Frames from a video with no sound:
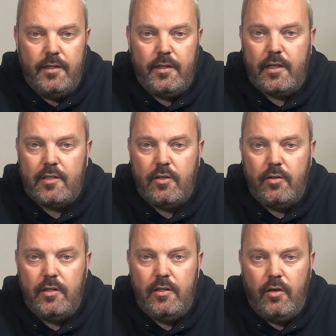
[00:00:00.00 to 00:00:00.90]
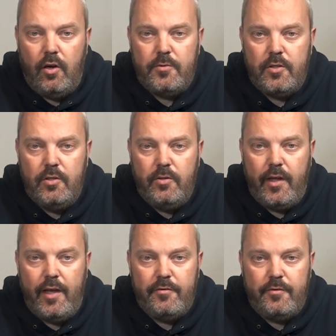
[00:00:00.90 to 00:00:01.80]
then that's the only option you
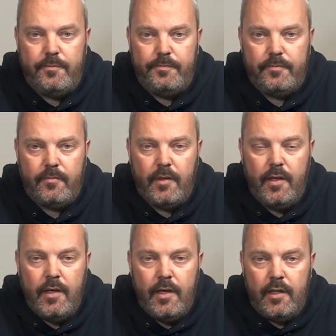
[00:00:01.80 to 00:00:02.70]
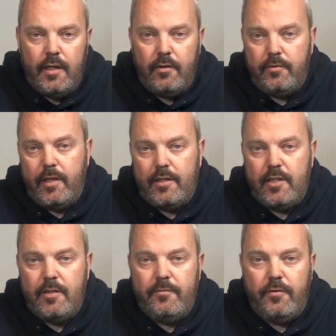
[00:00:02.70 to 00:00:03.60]
have. Now that's
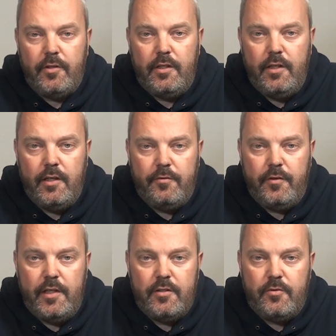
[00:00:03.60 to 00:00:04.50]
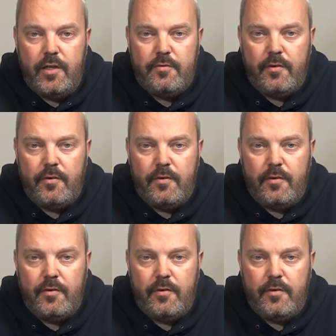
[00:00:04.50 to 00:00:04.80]
it for the integration